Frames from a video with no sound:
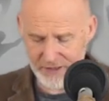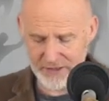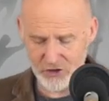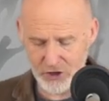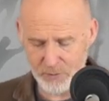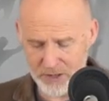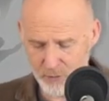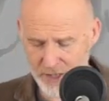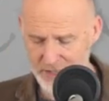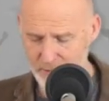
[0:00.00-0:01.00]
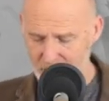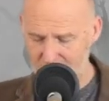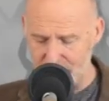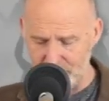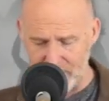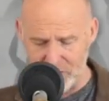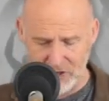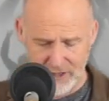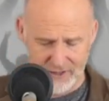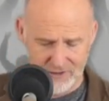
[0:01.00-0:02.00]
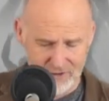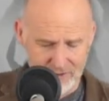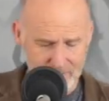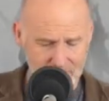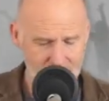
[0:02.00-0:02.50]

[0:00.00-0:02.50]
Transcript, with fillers: village is being raided by the Philistines.